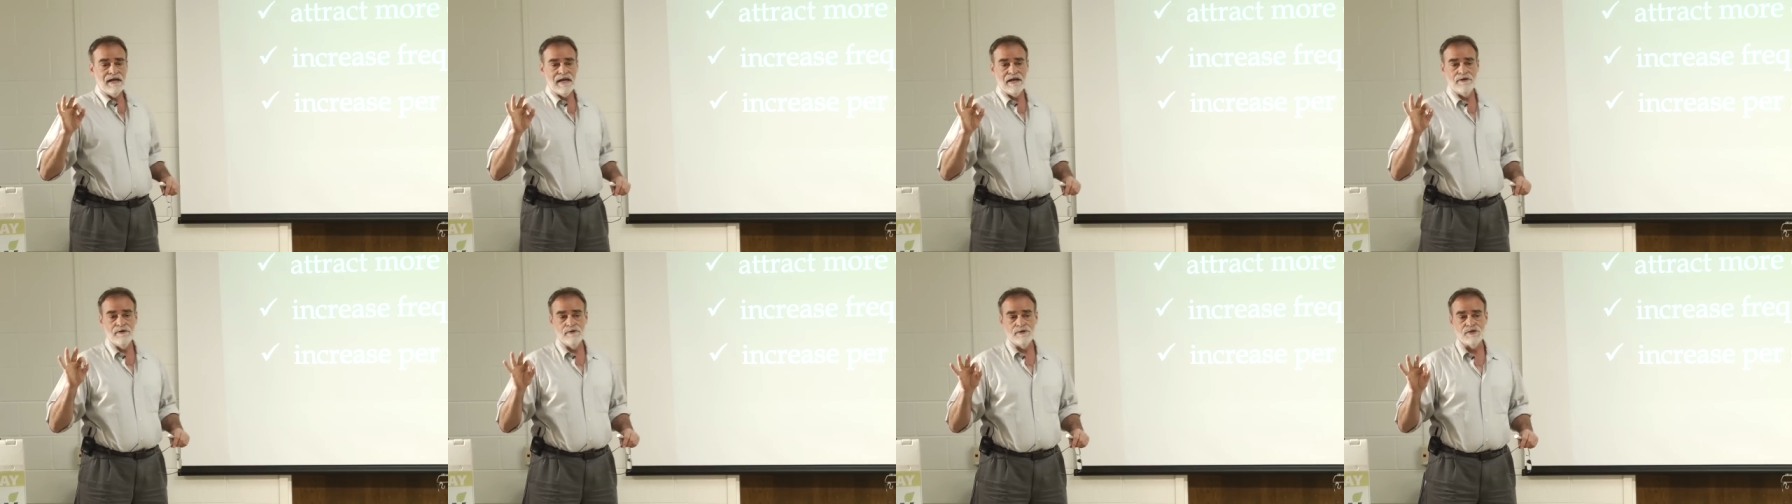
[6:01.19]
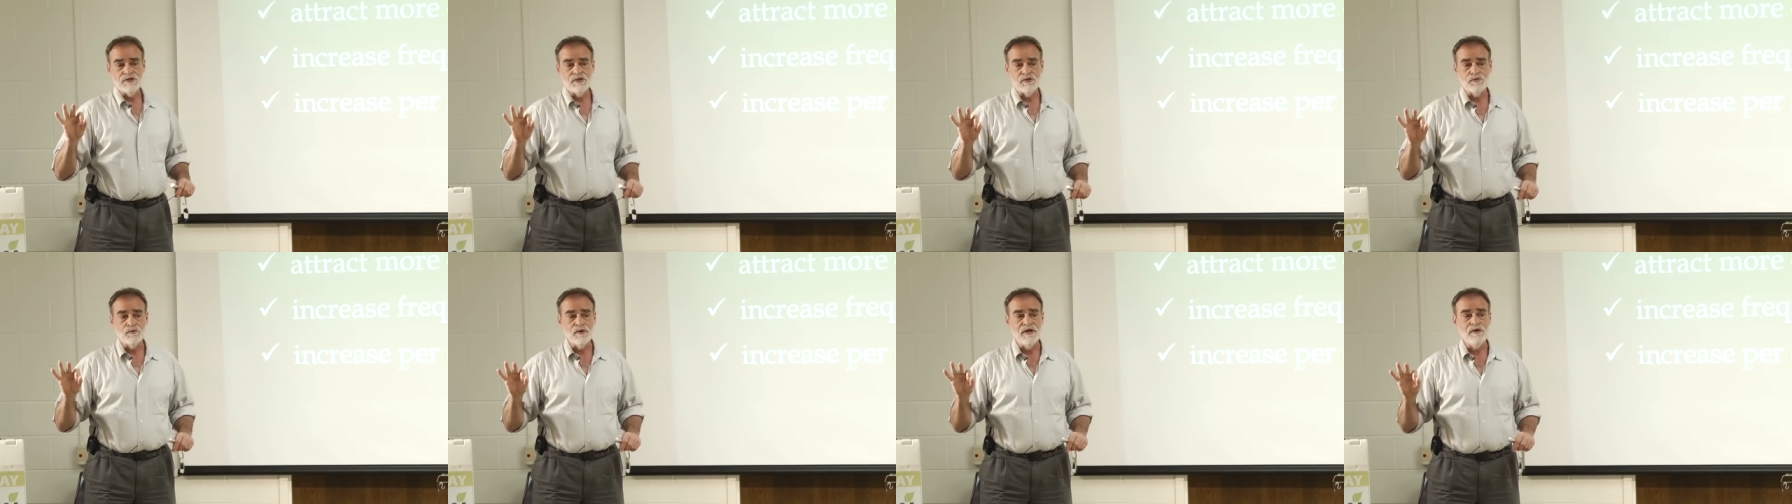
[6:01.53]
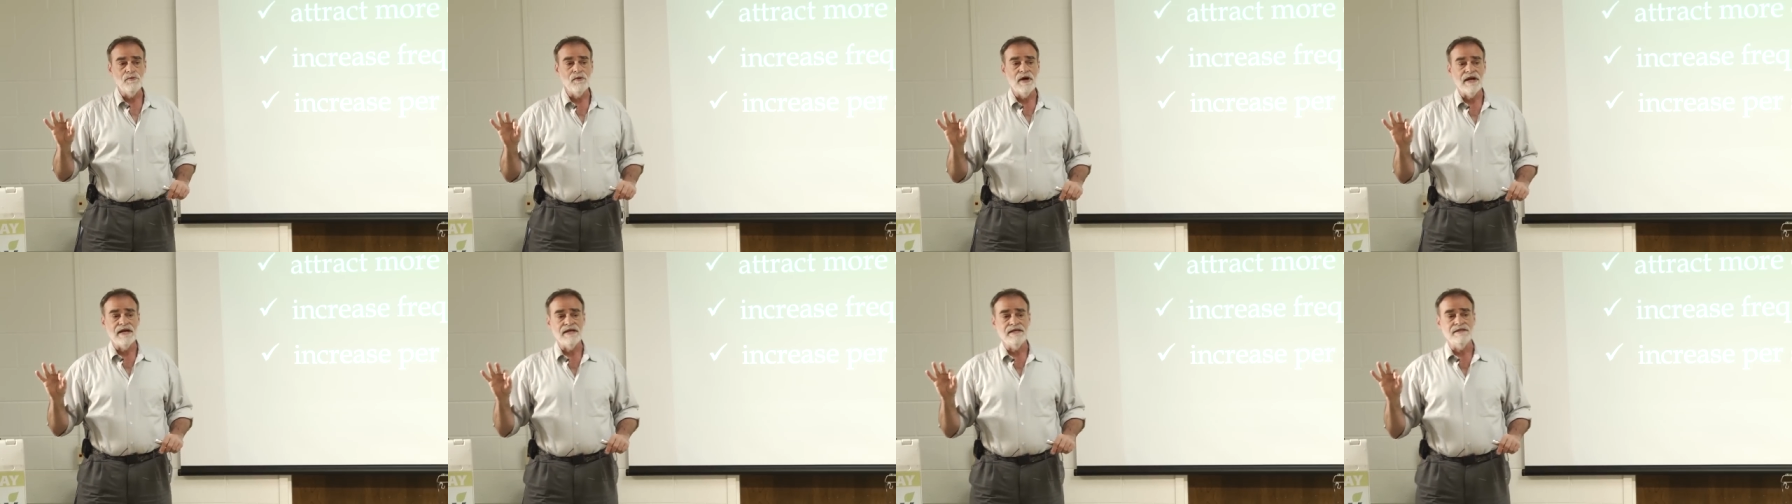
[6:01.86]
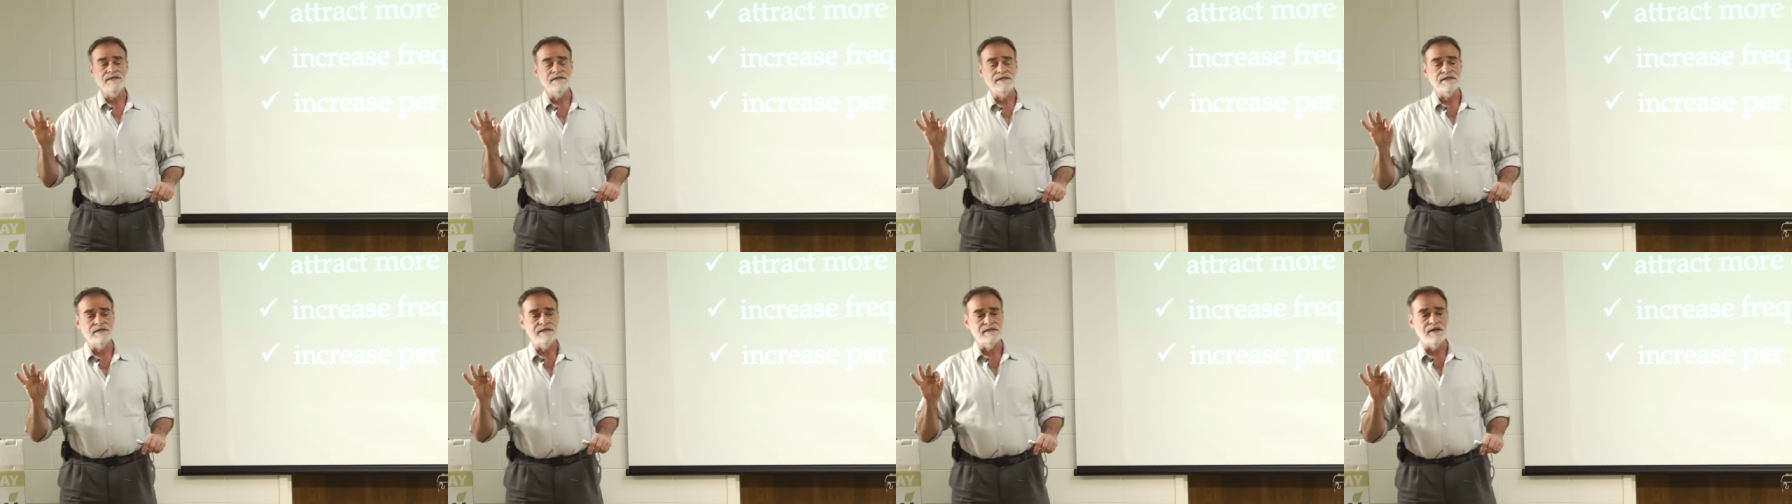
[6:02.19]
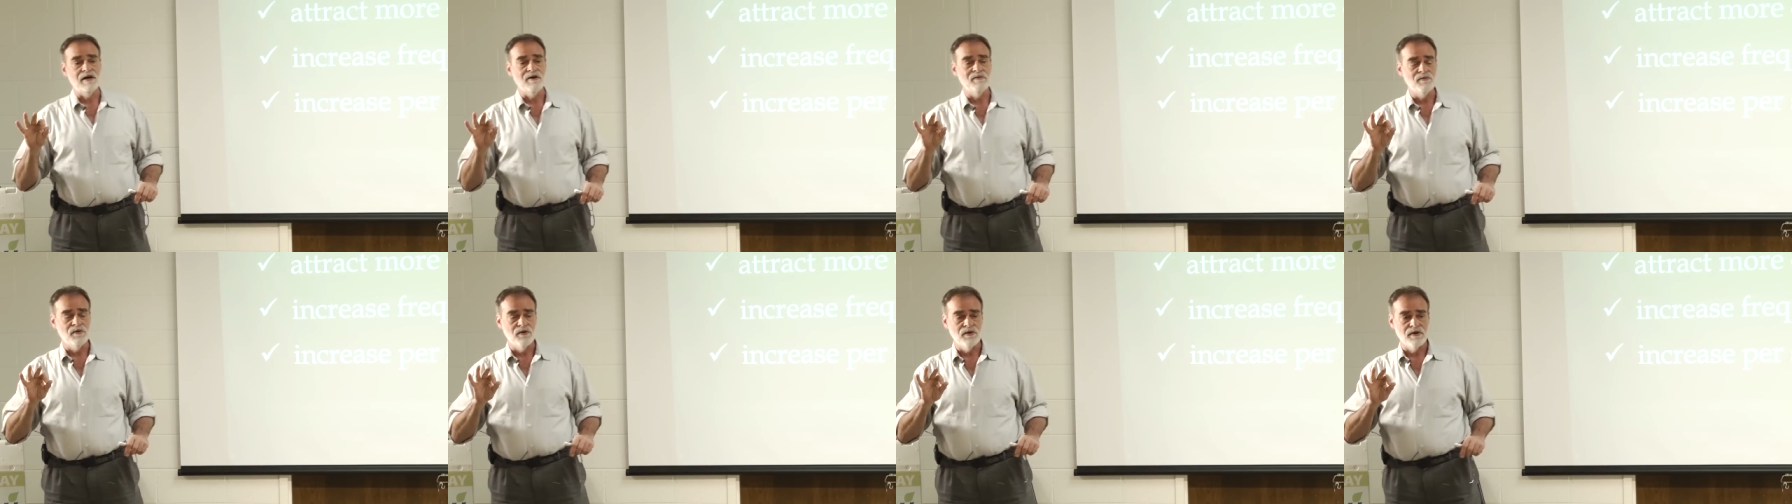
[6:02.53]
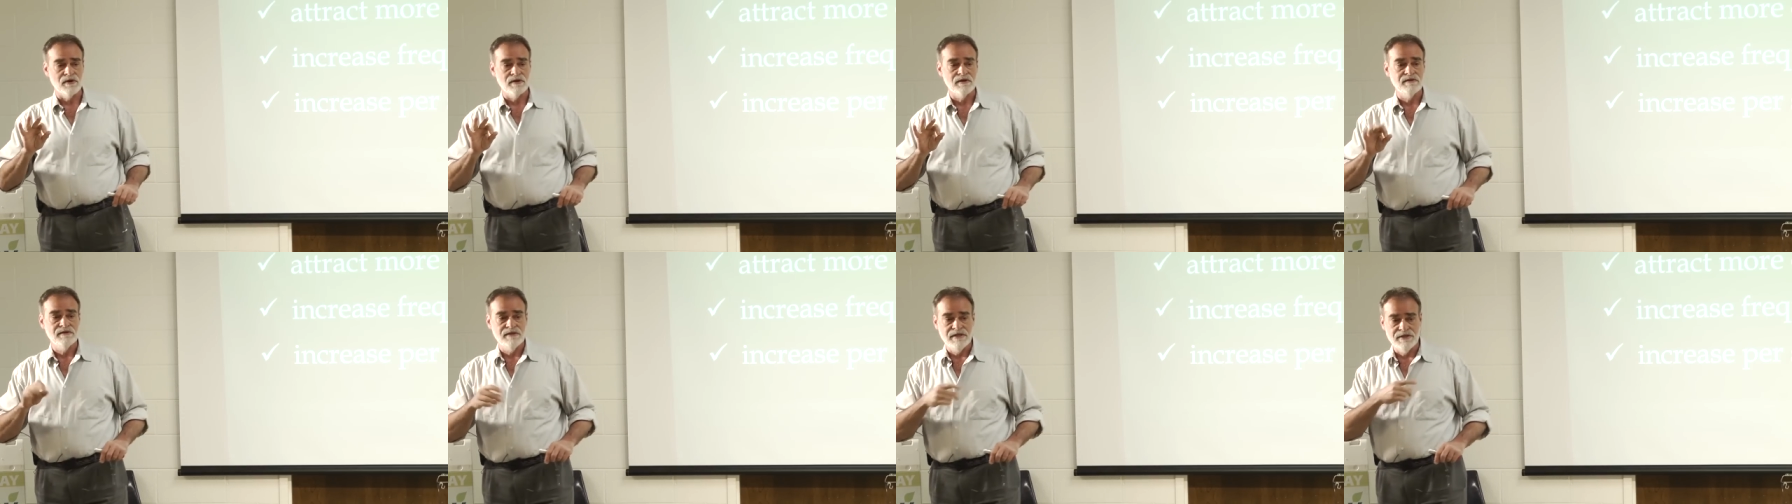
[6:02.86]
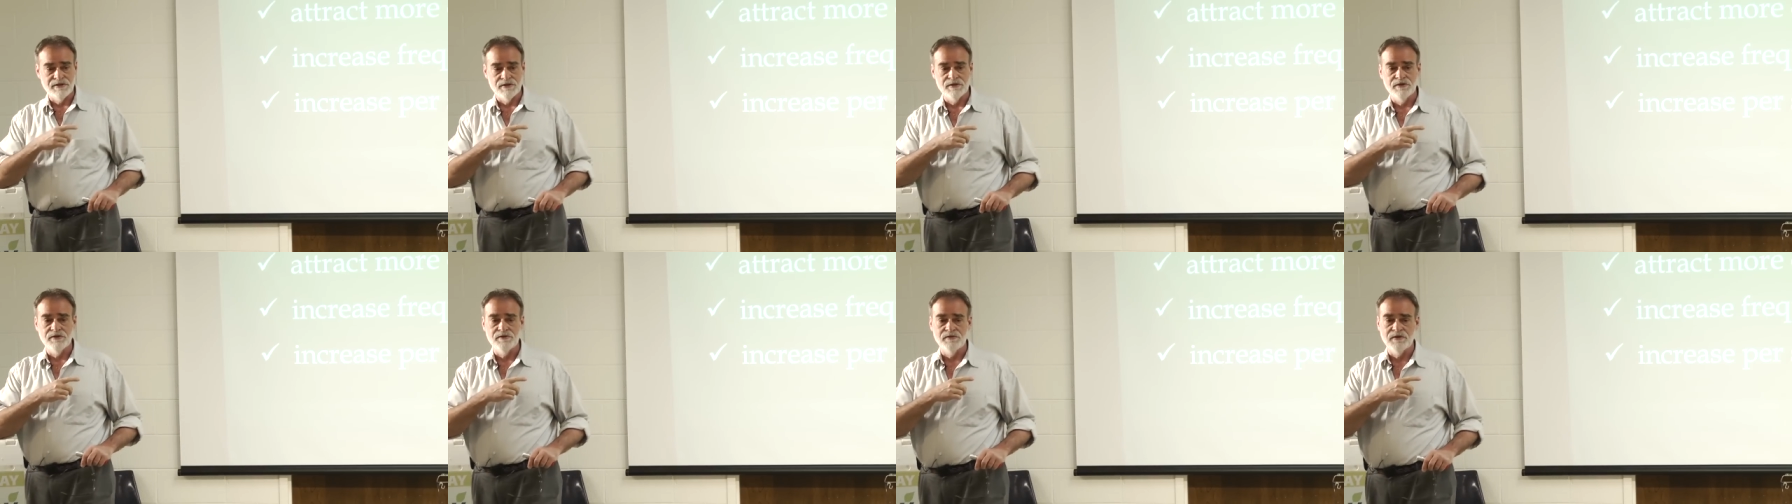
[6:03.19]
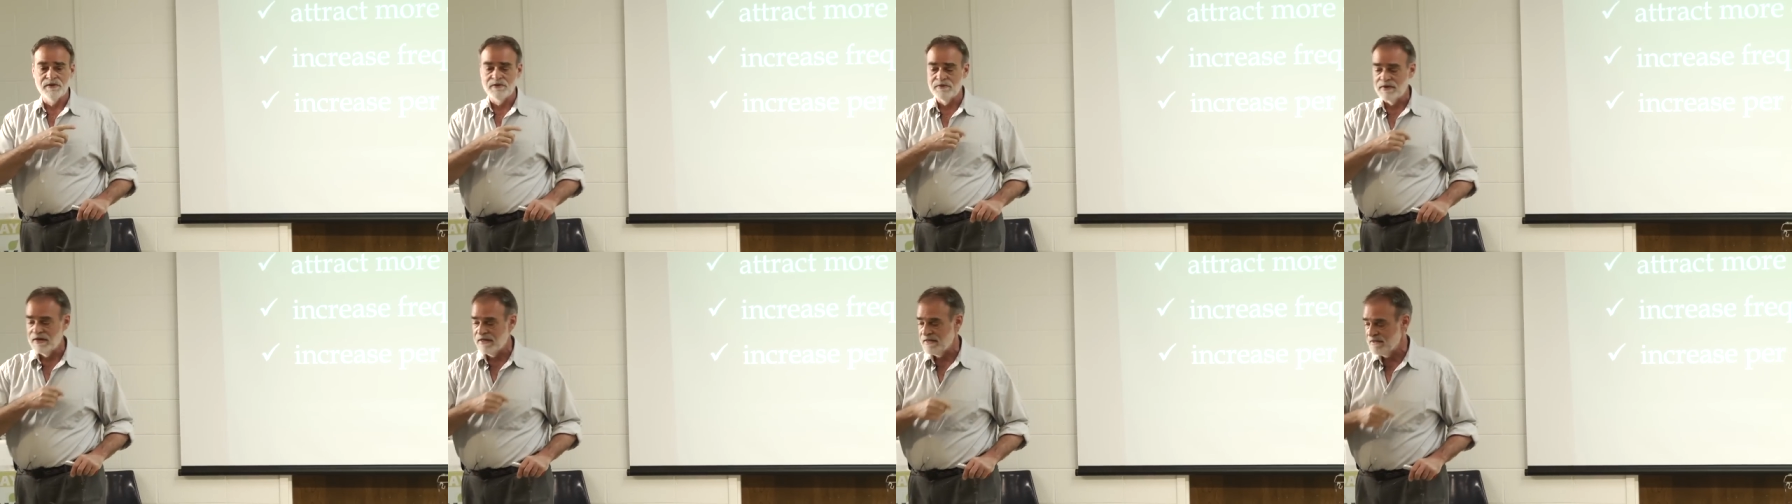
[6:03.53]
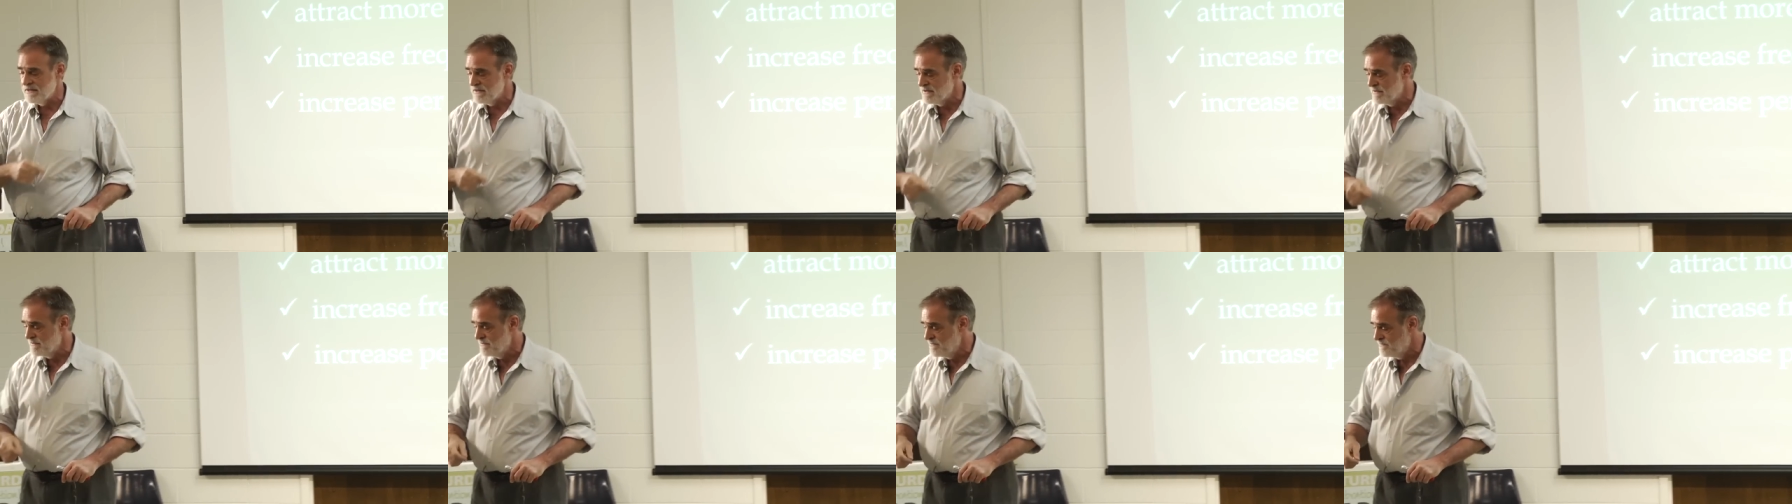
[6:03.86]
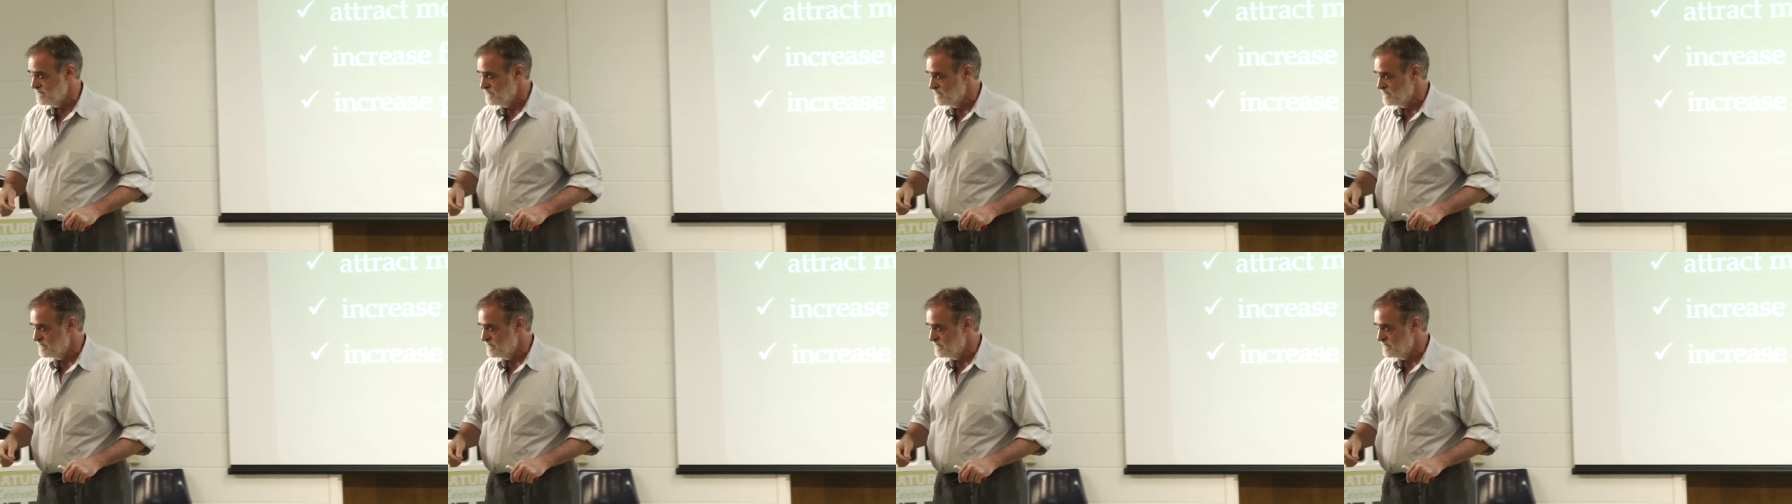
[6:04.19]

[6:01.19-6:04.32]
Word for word: And there's three ways to sell more. These are the three ways.